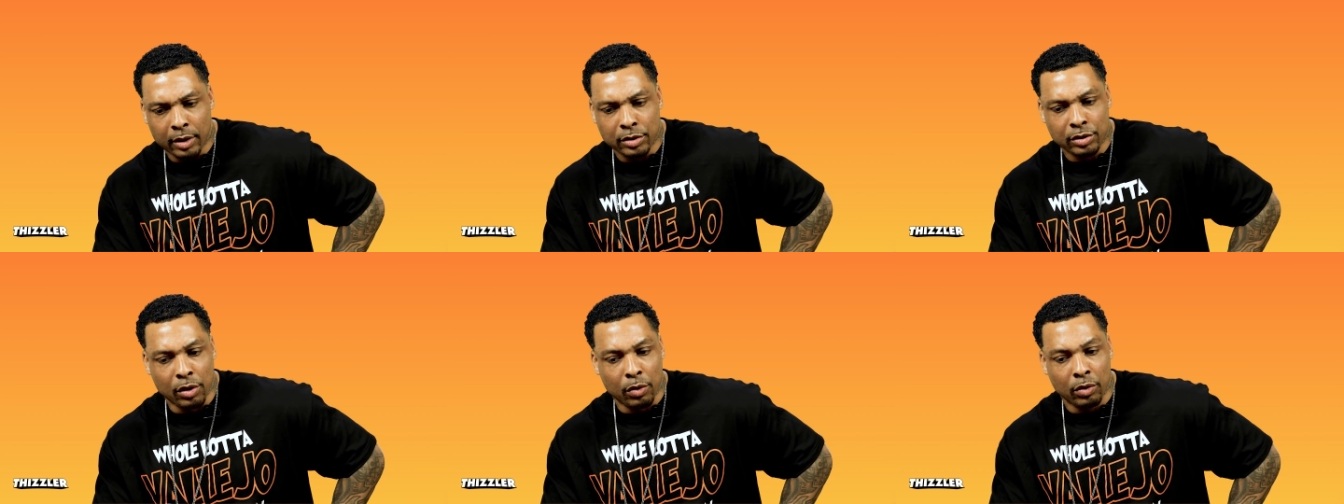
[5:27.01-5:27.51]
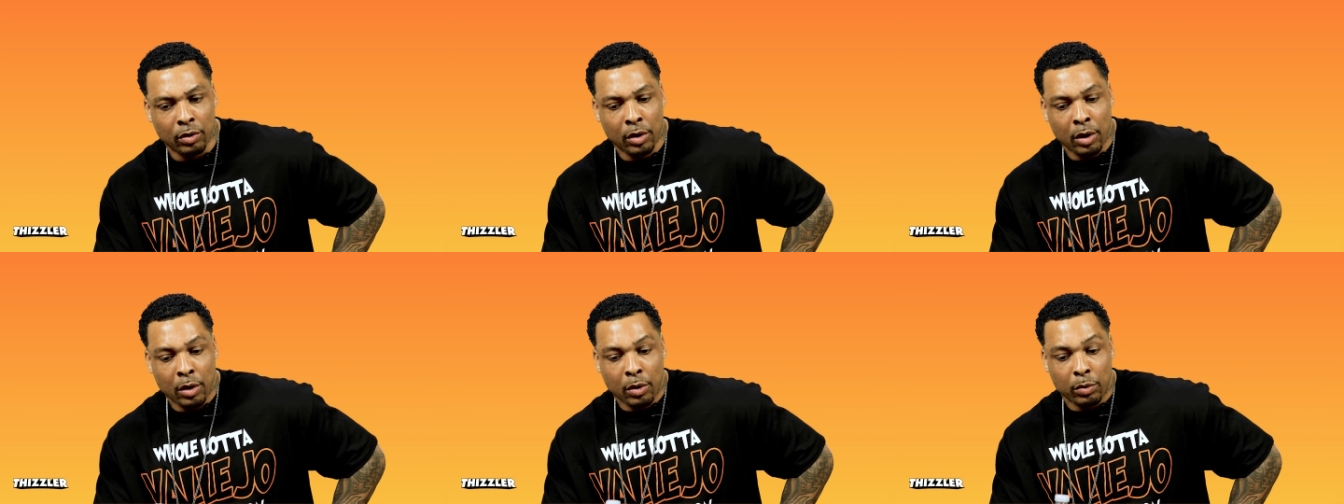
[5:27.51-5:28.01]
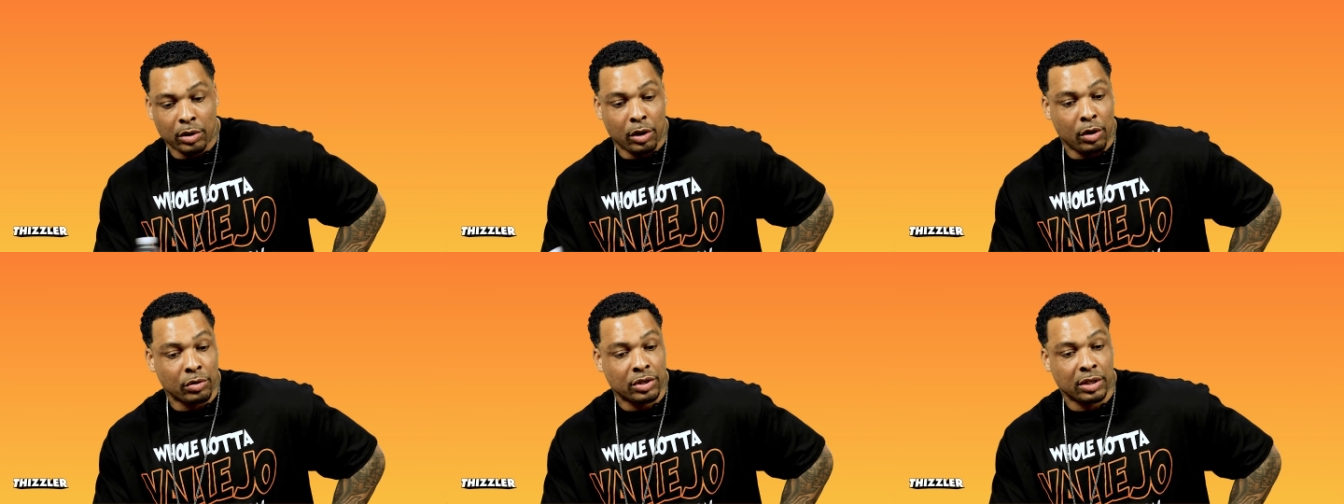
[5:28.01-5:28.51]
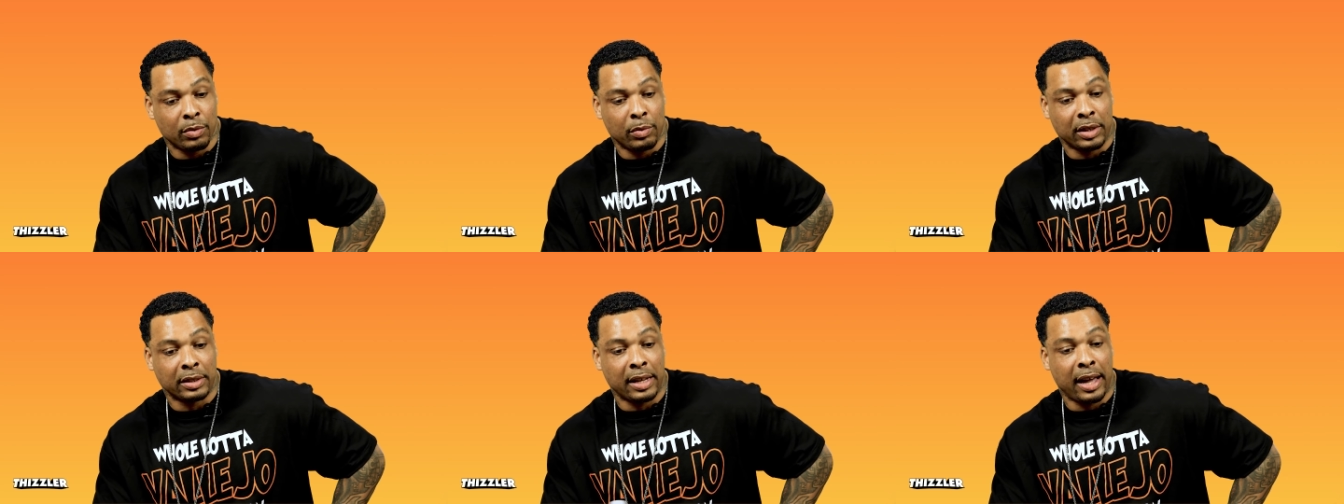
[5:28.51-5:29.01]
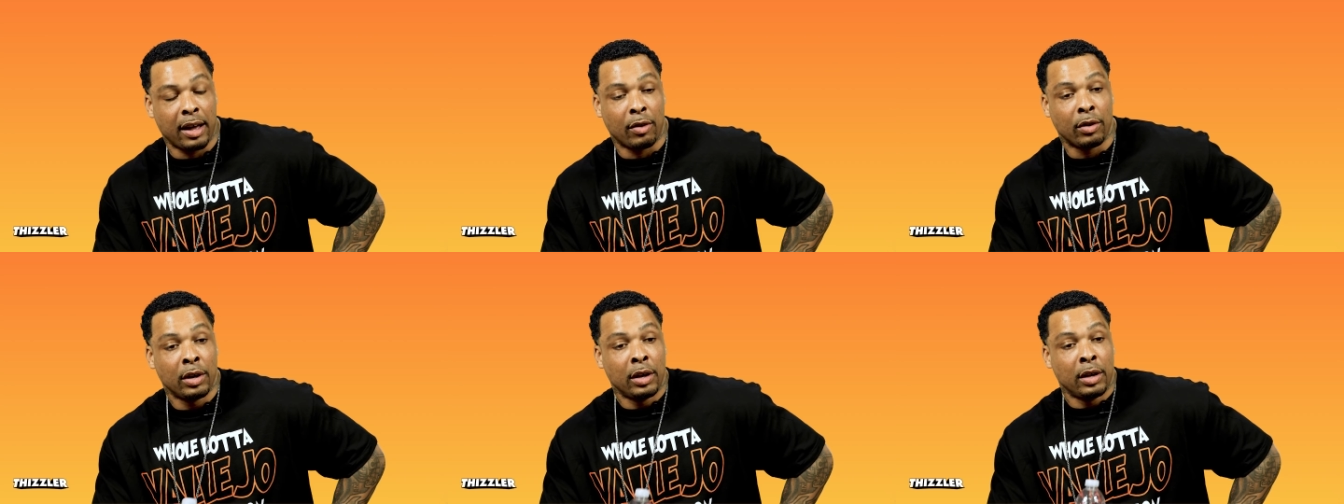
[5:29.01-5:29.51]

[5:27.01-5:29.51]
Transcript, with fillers: So when the whole shit went down,